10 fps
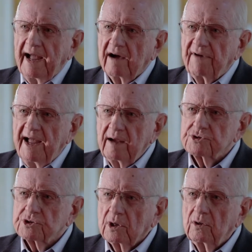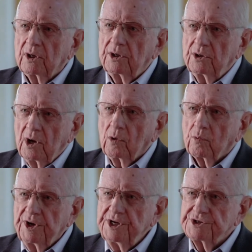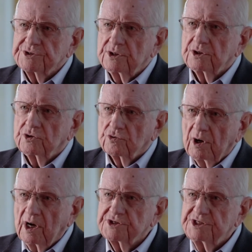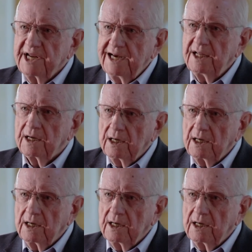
have absolutely no reason to trust any